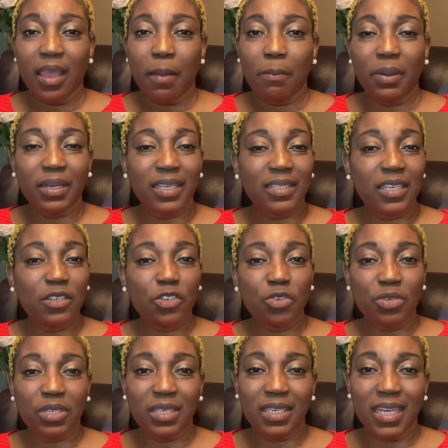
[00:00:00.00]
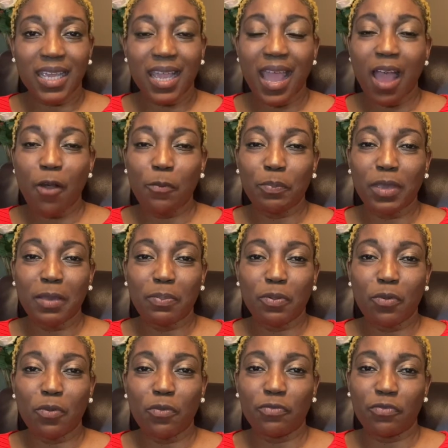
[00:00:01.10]
But it's interesting how
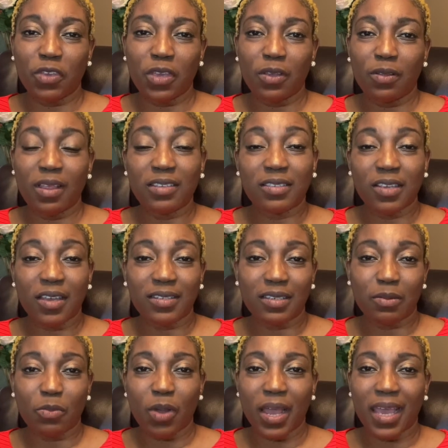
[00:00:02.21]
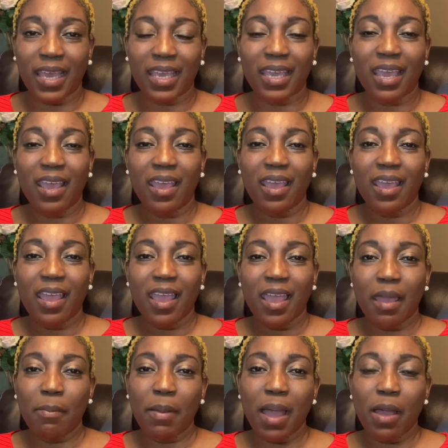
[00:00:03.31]
people feel a certain way
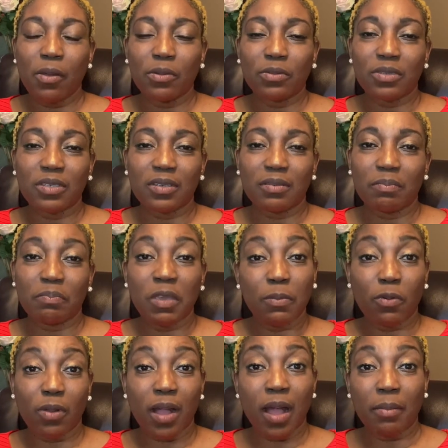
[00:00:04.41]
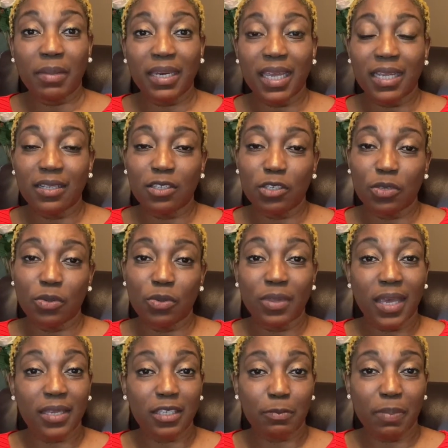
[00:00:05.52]
about people coming into
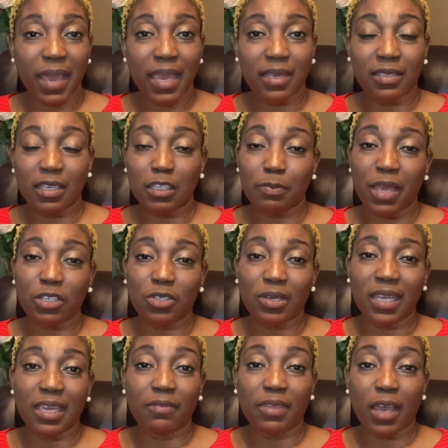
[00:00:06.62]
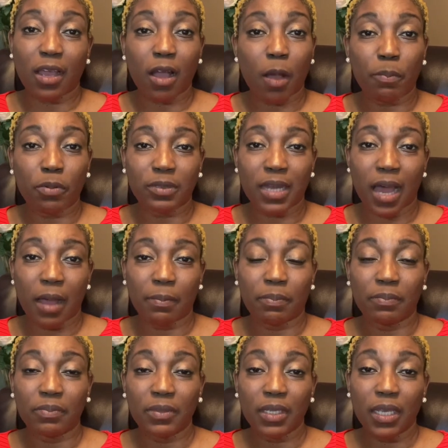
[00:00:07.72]
their space, especially if they're coupled up.
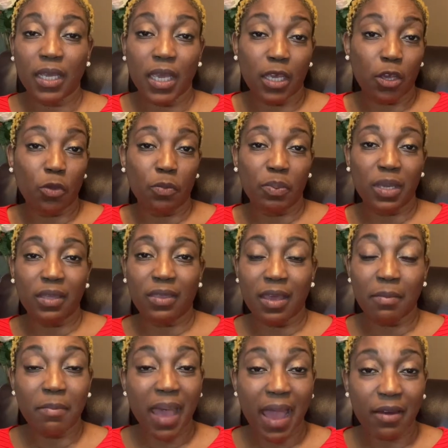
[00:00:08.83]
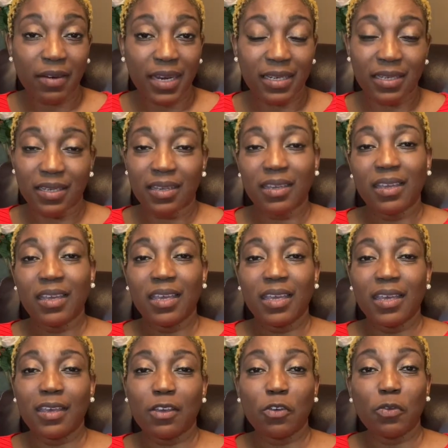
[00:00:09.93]
It could be they're married,
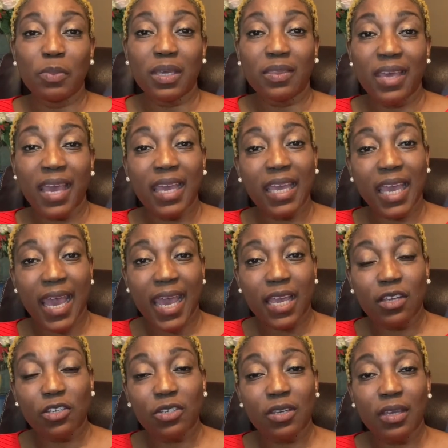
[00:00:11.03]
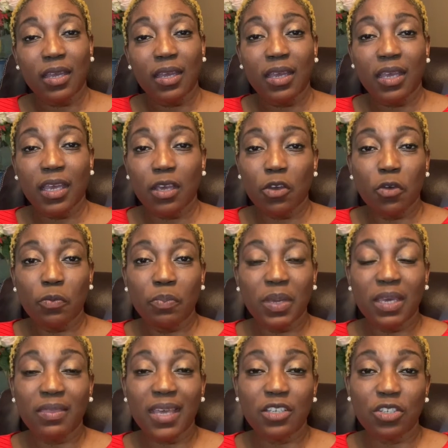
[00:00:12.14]
it could be they're engaged, it could
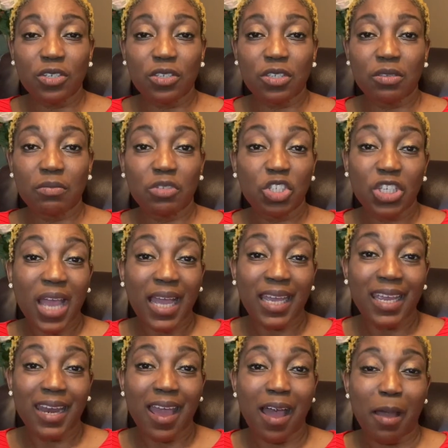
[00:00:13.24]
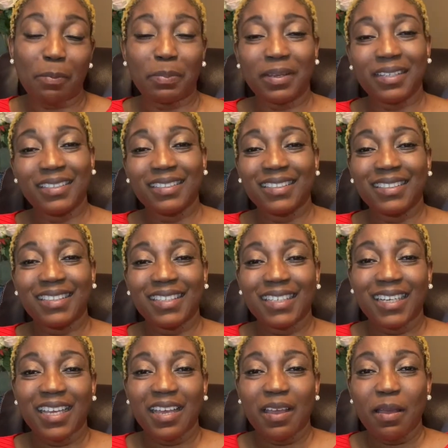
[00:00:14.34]
be they're just shacking up.
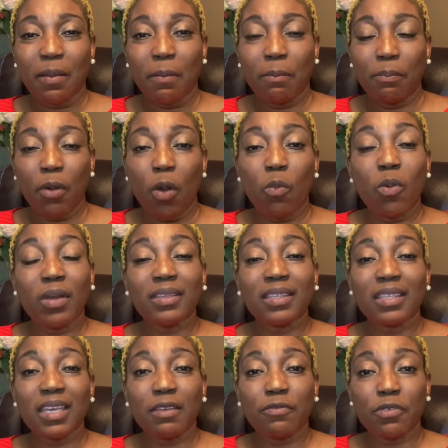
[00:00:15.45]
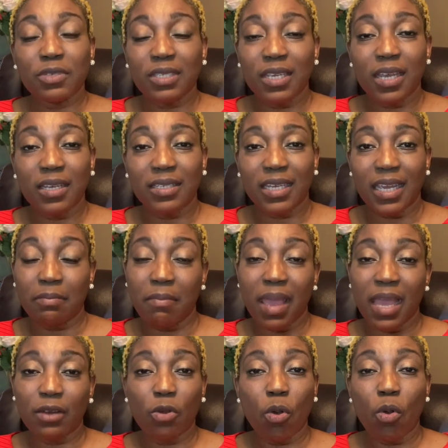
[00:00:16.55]
But one thing for certain,
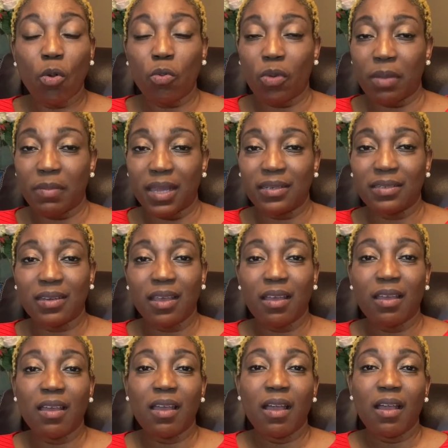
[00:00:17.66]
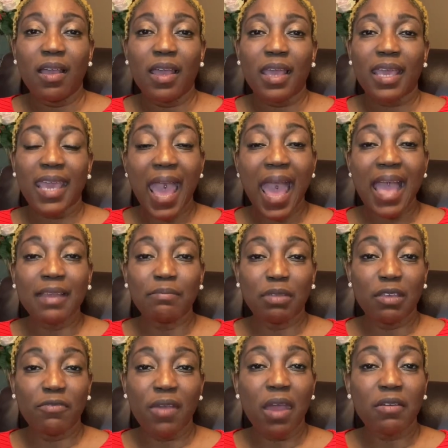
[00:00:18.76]
men or women can
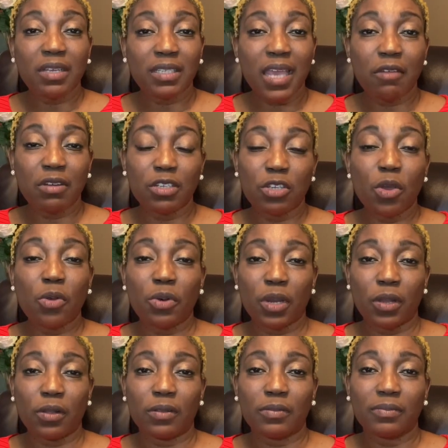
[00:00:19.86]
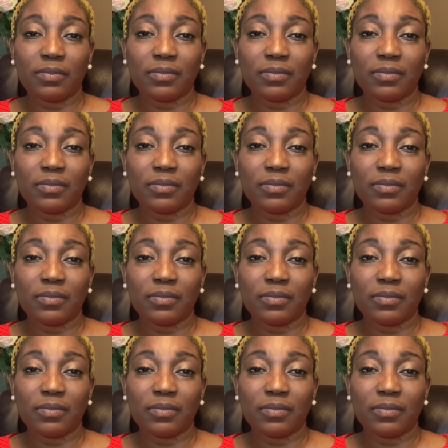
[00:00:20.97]
be very territorial.